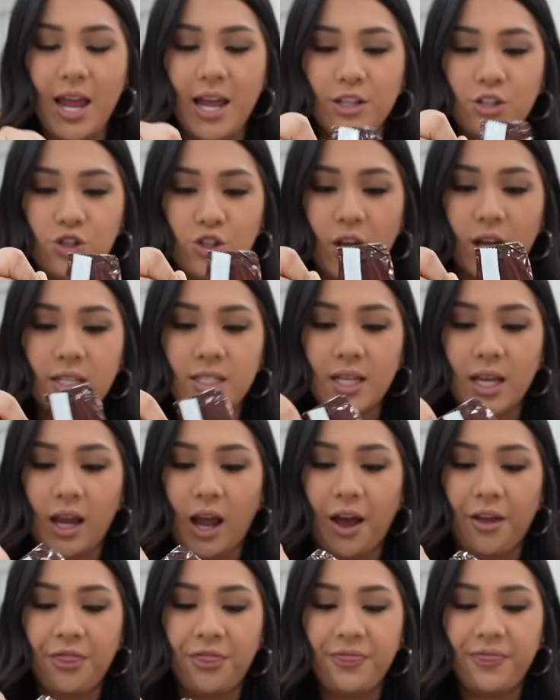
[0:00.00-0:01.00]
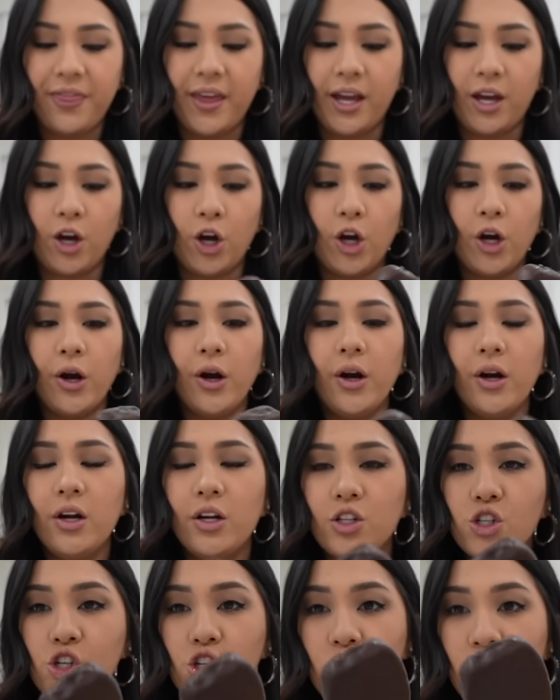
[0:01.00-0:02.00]
it's just like a
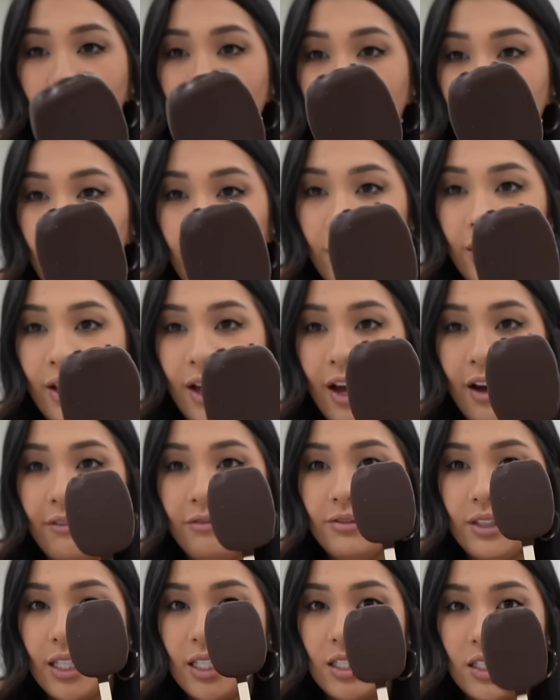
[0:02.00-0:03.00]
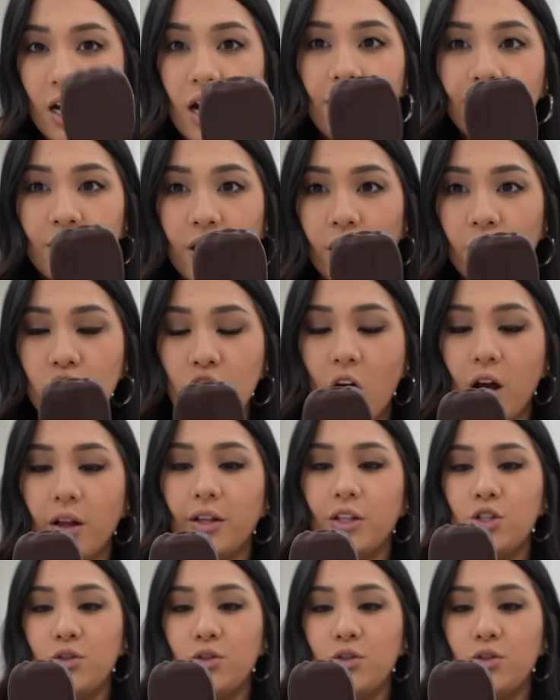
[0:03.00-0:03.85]
thicker shell of the Dove dark chocolate.